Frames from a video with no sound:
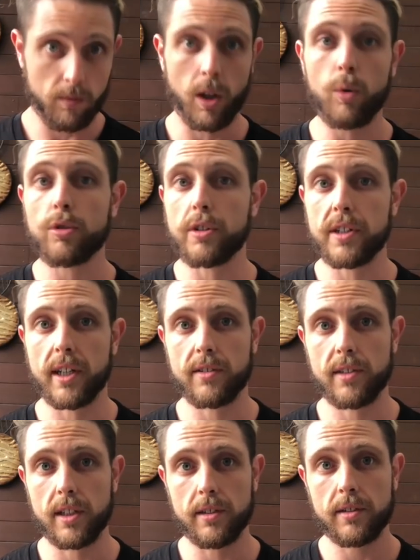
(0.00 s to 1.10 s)
lower
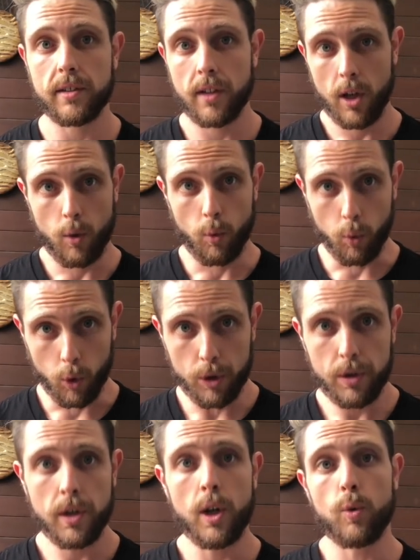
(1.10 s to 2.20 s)
intensities
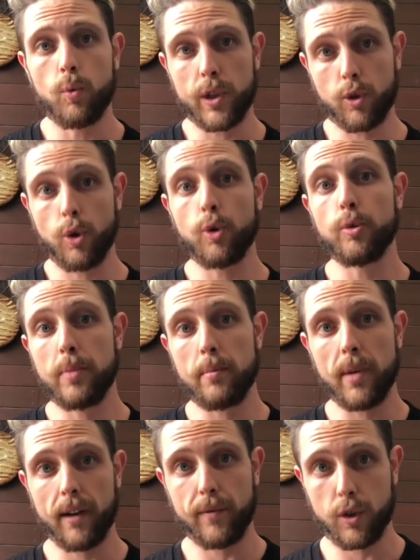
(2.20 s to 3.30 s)
would, which could be
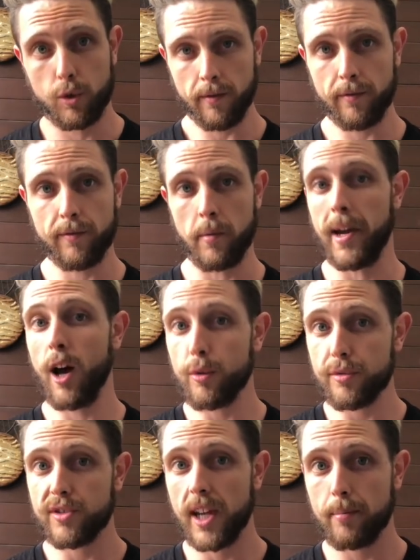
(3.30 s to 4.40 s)
beneficial from a health
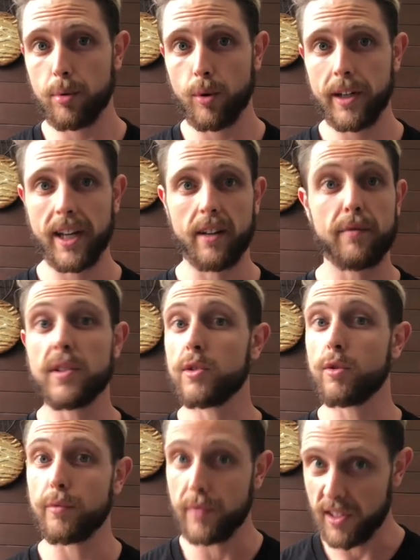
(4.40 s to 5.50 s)
standpoint and a
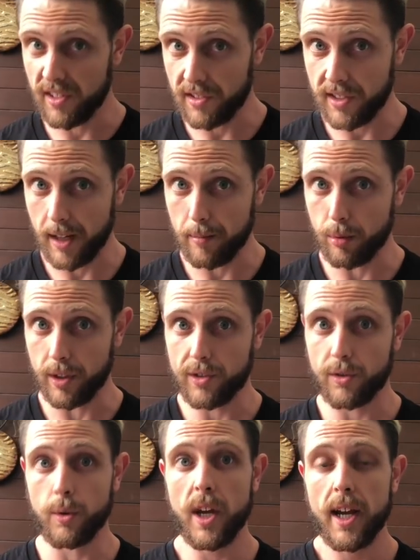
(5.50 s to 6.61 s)
physical fitness standpoint.
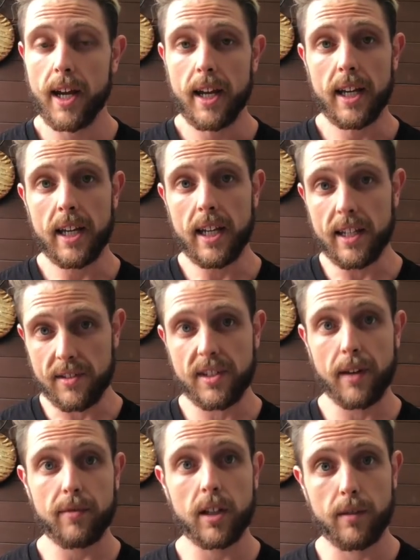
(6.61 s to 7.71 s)
So it's
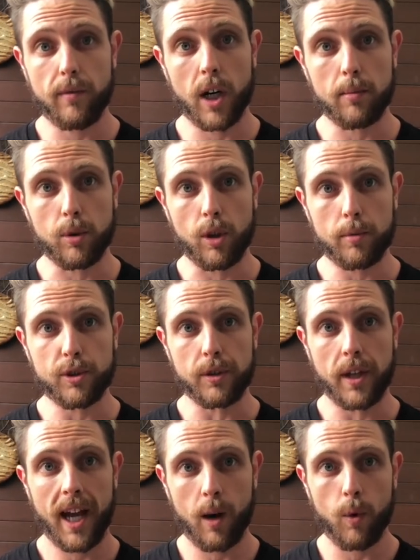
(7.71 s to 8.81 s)
definitely a viable option.
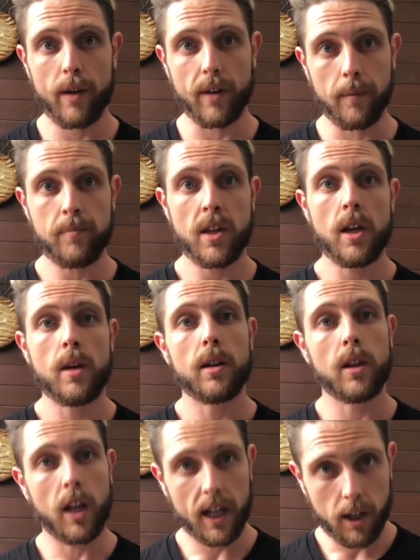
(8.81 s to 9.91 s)
However,
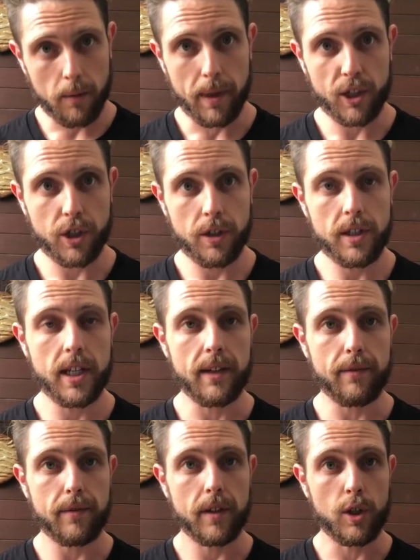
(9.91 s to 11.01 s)
like I mentioned,
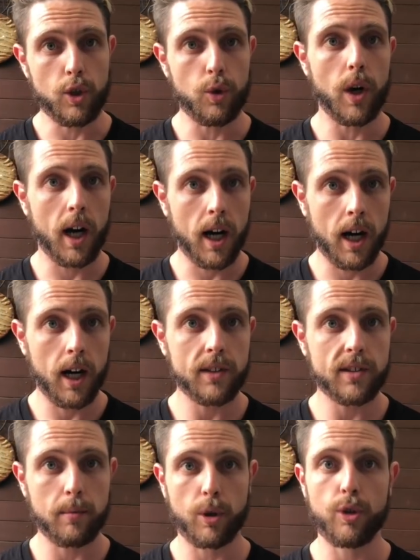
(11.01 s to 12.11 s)
if you are
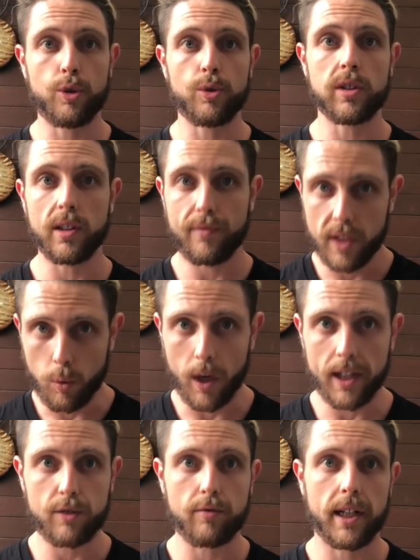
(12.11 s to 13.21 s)
somebody who's lifting
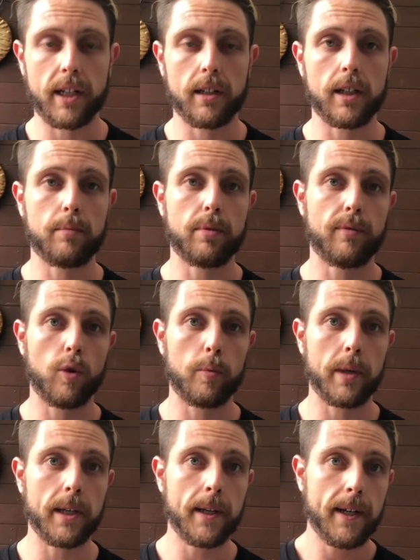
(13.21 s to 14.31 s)
weights regularly,
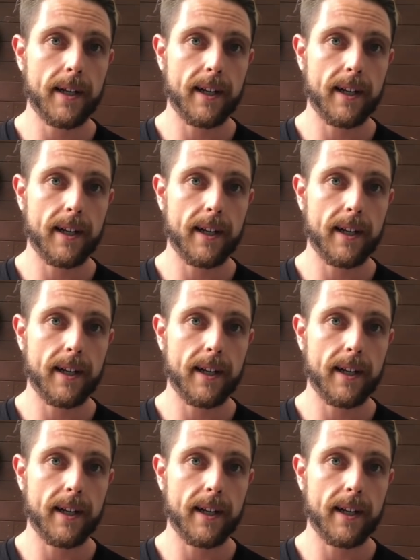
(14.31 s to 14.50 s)
performing